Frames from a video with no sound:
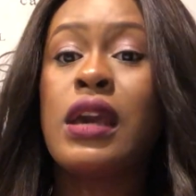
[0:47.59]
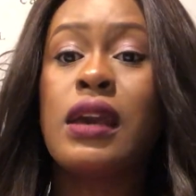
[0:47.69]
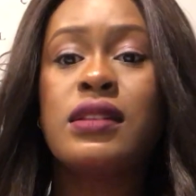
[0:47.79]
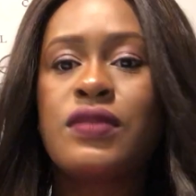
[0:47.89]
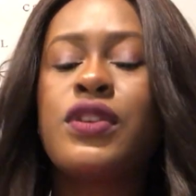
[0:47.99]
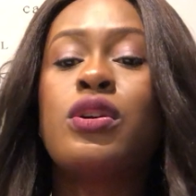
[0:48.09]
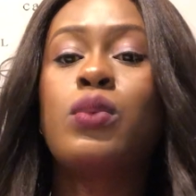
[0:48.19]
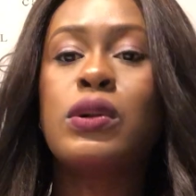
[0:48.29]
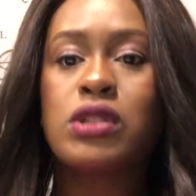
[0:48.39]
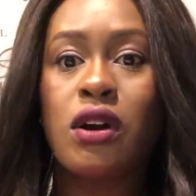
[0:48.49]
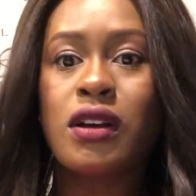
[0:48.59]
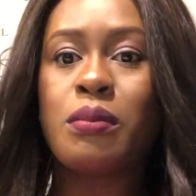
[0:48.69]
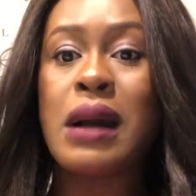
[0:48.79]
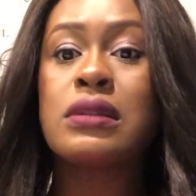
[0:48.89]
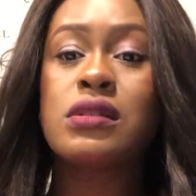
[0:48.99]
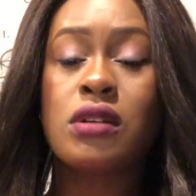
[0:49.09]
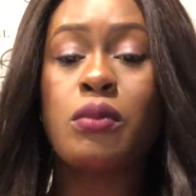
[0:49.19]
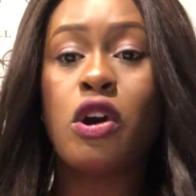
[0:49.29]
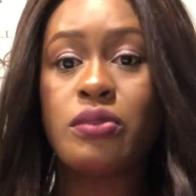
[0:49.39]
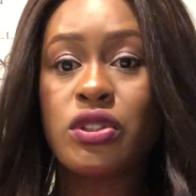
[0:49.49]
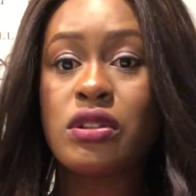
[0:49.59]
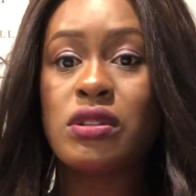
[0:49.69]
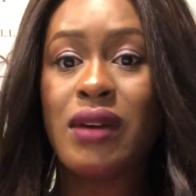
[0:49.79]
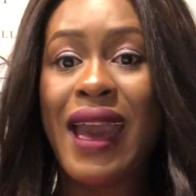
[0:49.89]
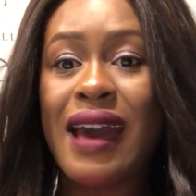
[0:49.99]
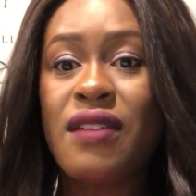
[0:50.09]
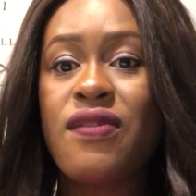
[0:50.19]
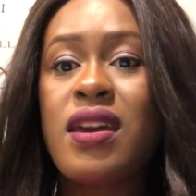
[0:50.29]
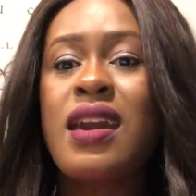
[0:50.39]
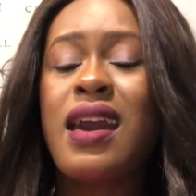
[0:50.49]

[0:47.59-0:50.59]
In this video, we'll talk about some options you have,